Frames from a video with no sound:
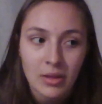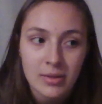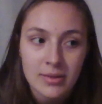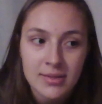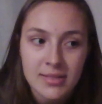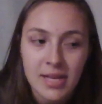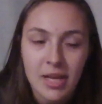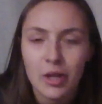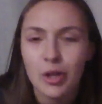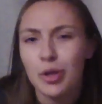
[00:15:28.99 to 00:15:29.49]

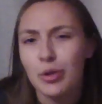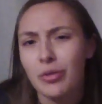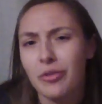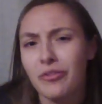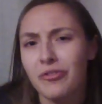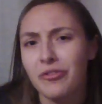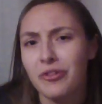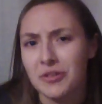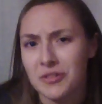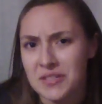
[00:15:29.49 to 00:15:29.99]
tell you the
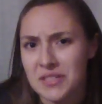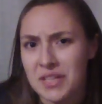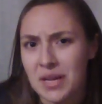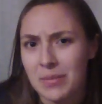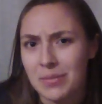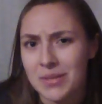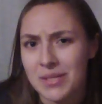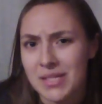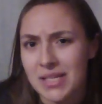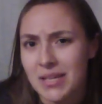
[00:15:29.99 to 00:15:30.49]
first
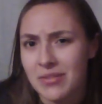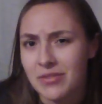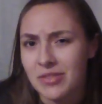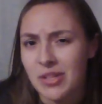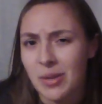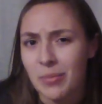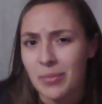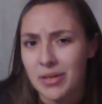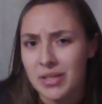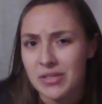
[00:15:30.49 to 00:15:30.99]
step to see if
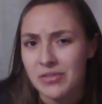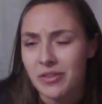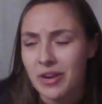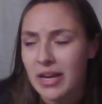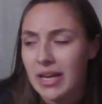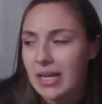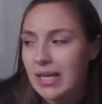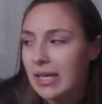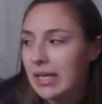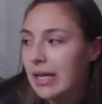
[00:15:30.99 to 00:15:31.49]
something's
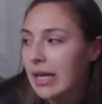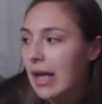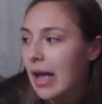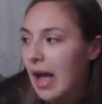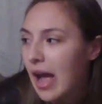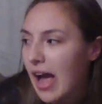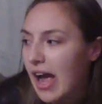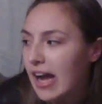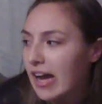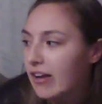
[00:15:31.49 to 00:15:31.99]
fake.
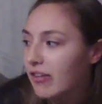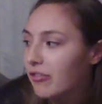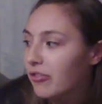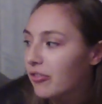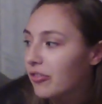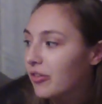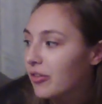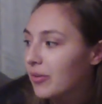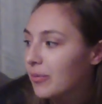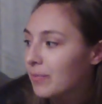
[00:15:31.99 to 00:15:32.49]

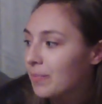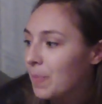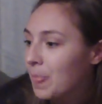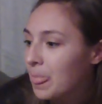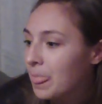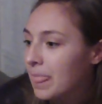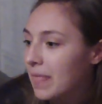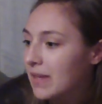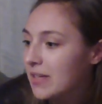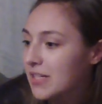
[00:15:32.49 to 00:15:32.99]
I've
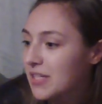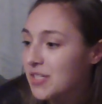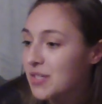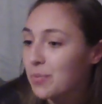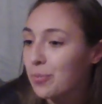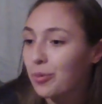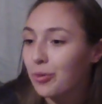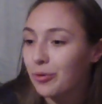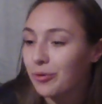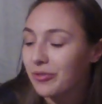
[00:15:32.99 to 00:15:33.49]

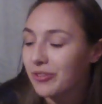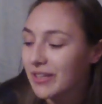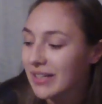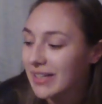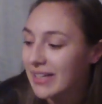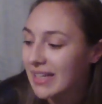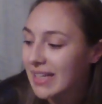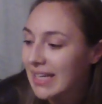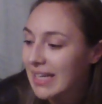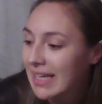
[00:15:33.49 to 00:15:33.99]

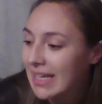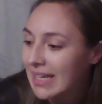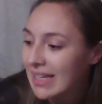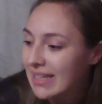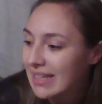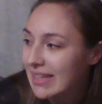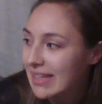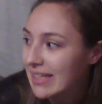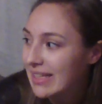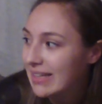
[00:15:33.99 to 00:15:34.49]
disproven
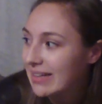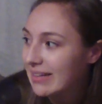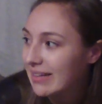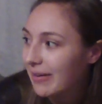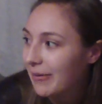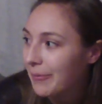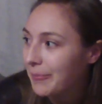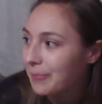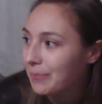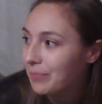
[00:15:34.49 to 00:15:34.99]
the
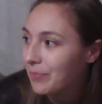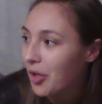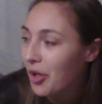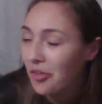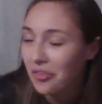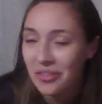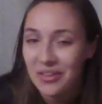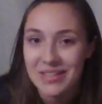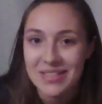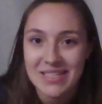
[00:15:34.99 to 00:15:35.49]

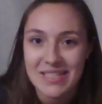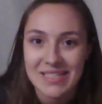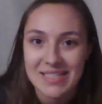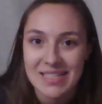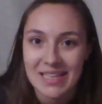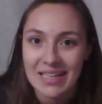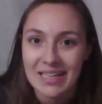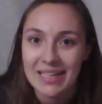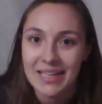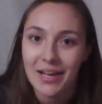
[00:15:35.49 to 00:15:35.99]

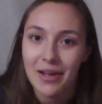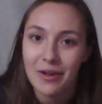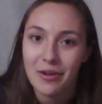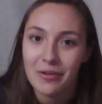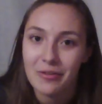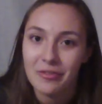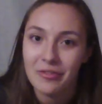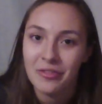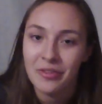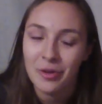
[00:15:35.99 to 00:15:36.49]
authenticity
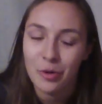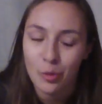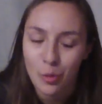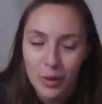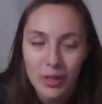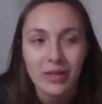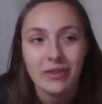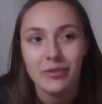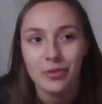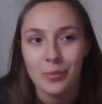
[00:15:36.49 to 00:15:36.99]
of
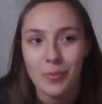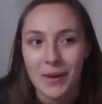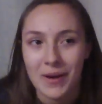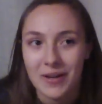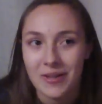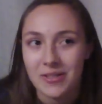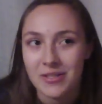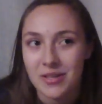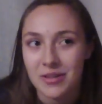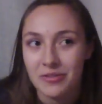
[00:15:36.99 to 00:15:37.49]
quite a few
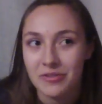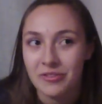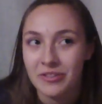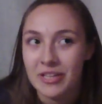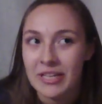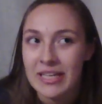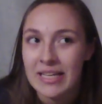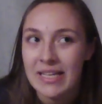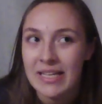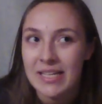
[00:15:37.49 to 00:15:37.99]
pairs of
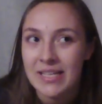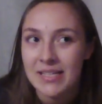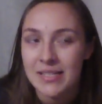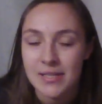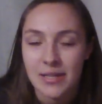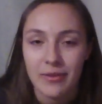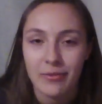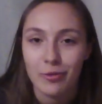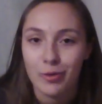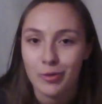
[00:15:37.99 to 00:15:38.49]

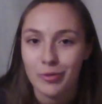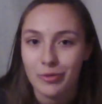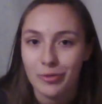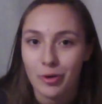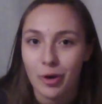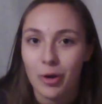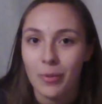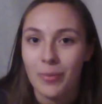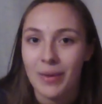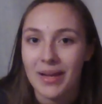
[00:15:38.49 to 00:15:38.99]
7 For
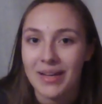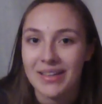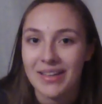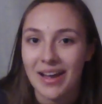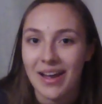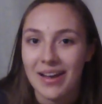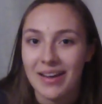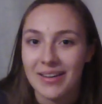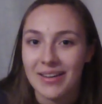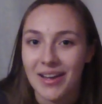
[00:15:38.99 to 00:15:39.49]
All
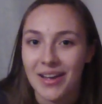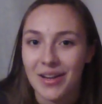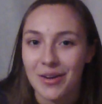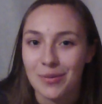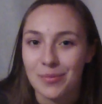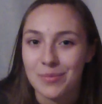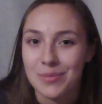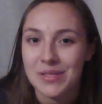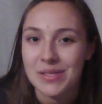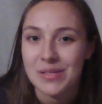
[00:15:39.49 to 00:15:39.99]
Mankind
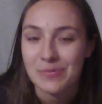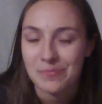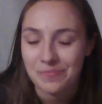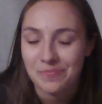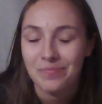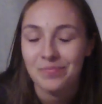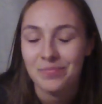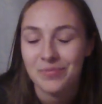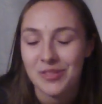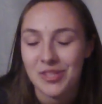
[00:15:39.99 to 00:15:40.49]
items
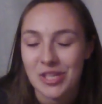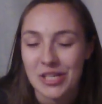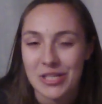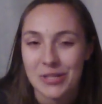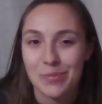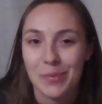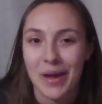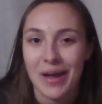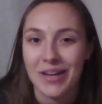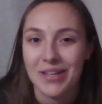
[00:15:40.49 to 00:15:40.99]
just
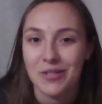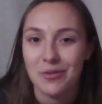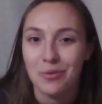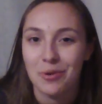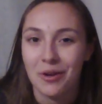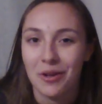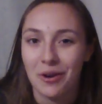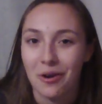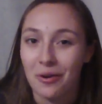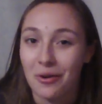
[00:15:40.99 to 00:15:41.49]
by
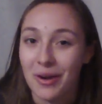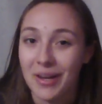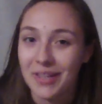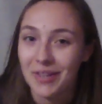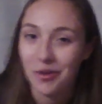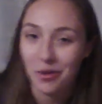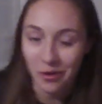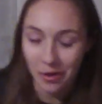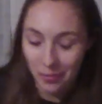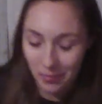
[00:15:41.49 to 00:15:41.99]
doing an RN
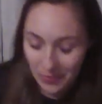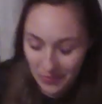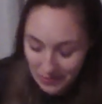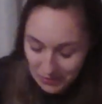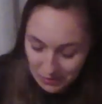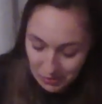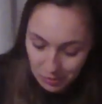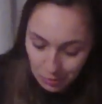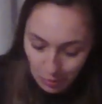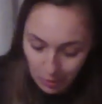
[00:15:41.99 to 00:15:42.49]
lookup in the
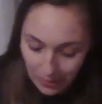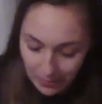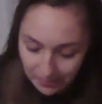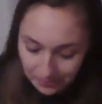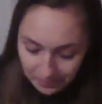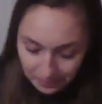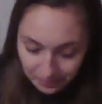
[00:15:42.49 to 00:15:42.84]
store.